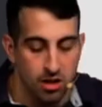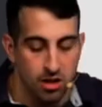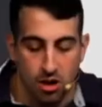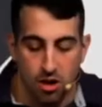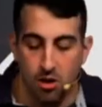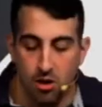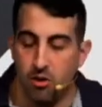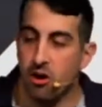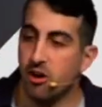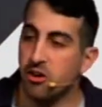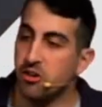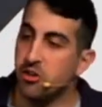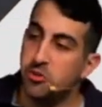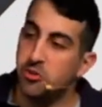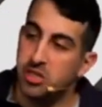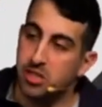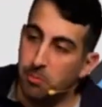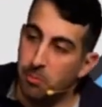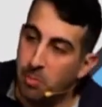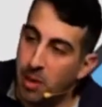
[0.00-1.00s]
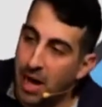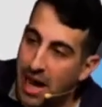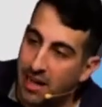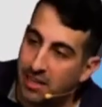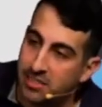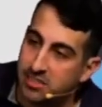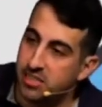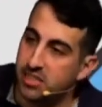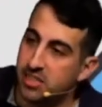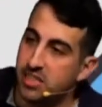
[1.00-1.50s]
Or are you
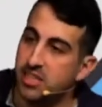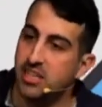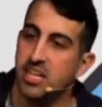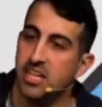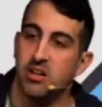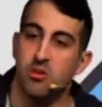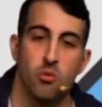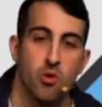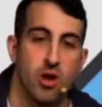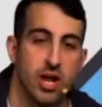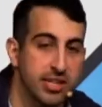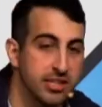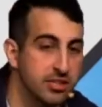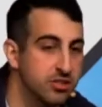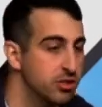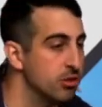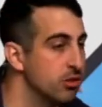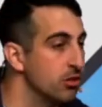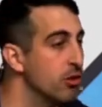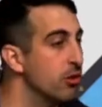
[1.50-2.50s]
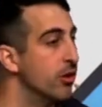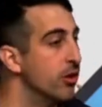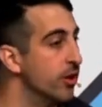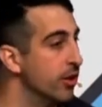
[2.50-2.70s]
compassionate and ready to learn?